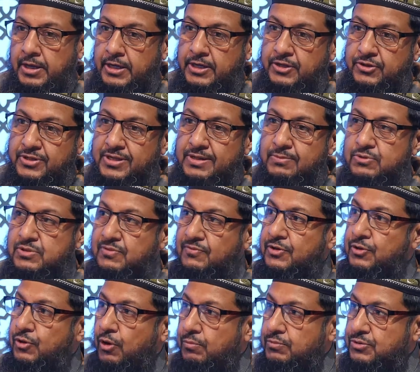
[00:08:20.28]
In terms of
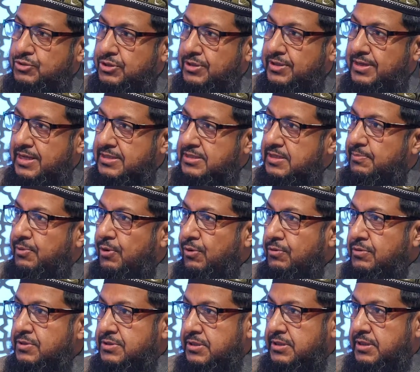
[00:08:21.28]
adoption as a
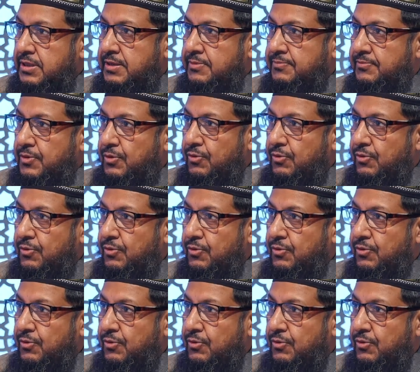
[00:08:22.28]
policy